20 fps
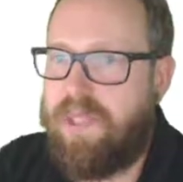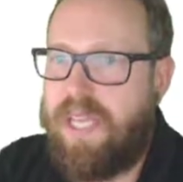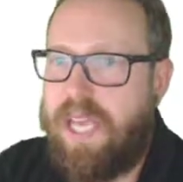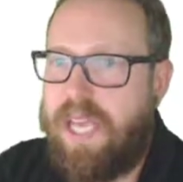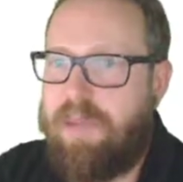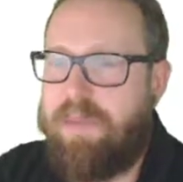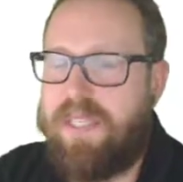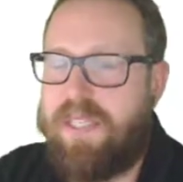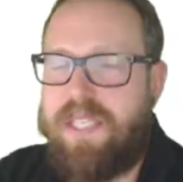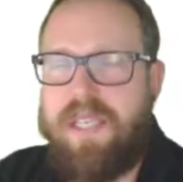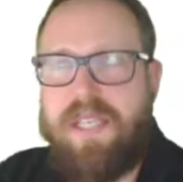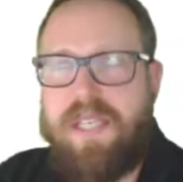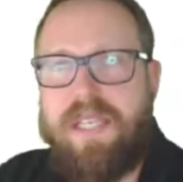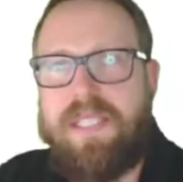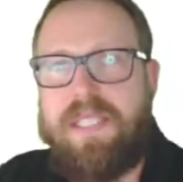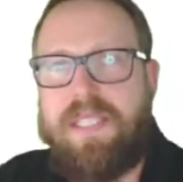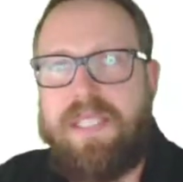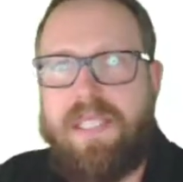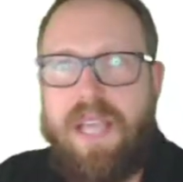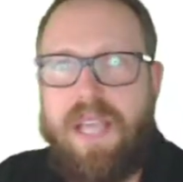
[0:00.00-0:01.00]
me to the
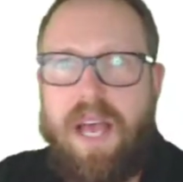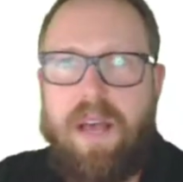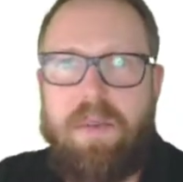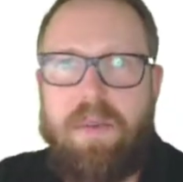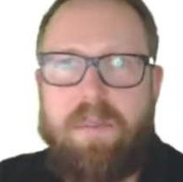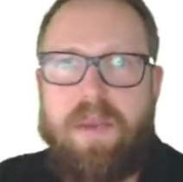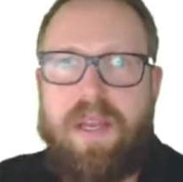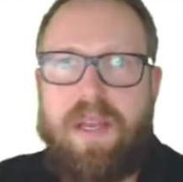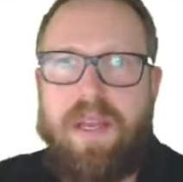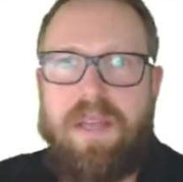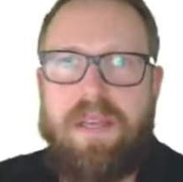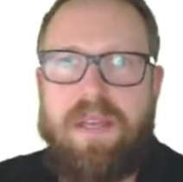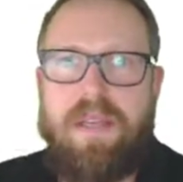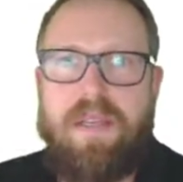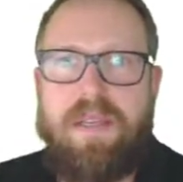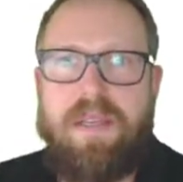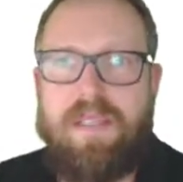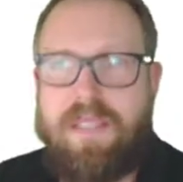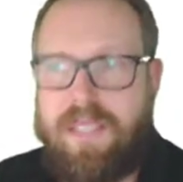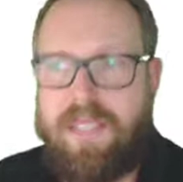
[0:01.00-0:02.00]

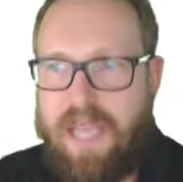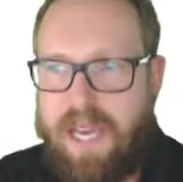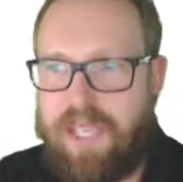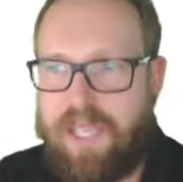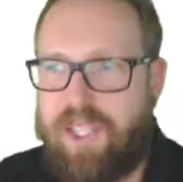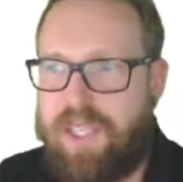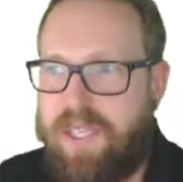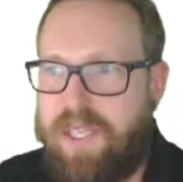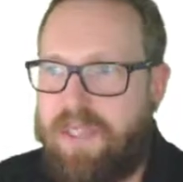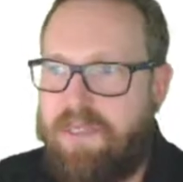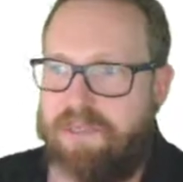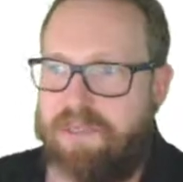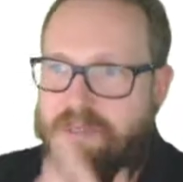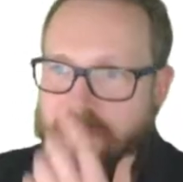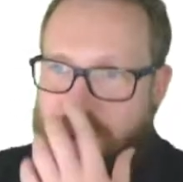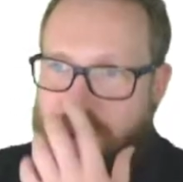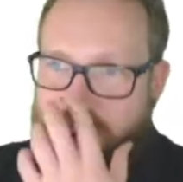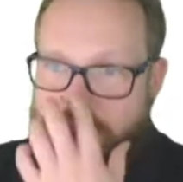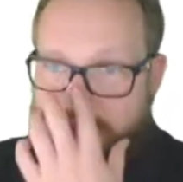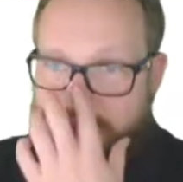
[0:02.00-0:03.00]
subsection
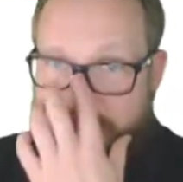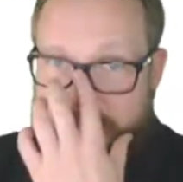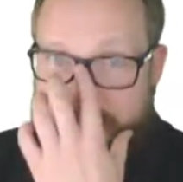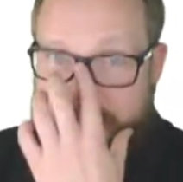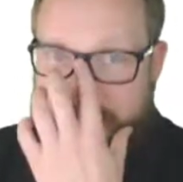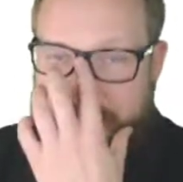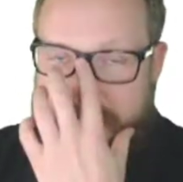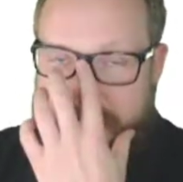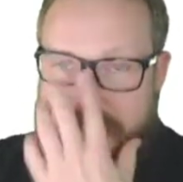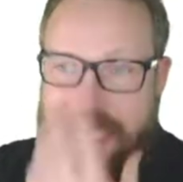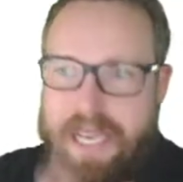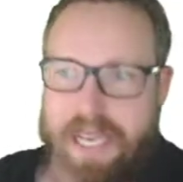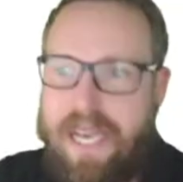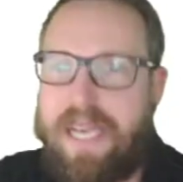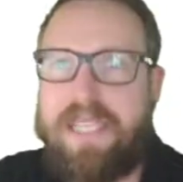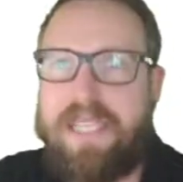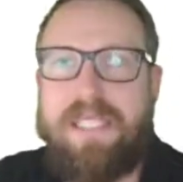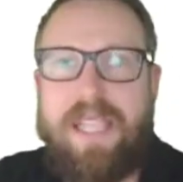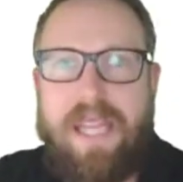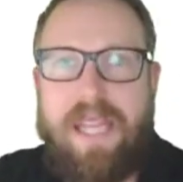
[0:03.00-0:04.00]
for the
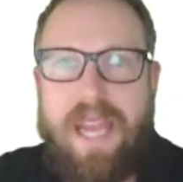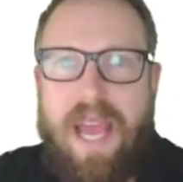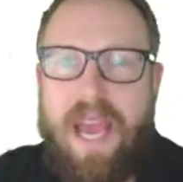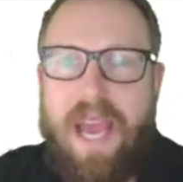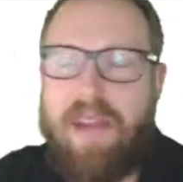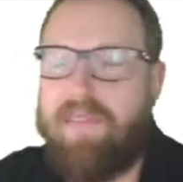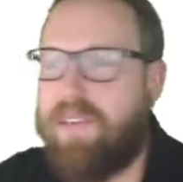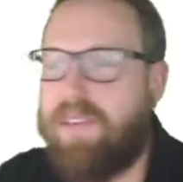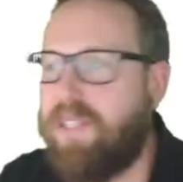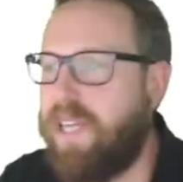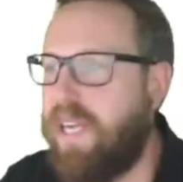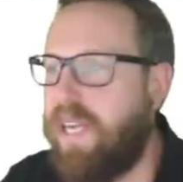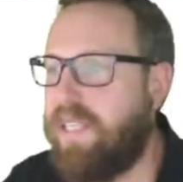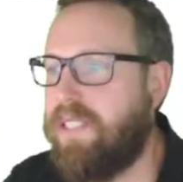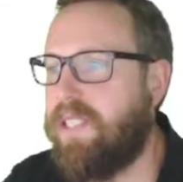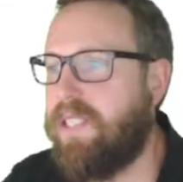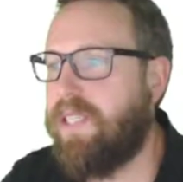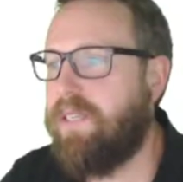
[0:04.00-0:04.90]
index and advertising.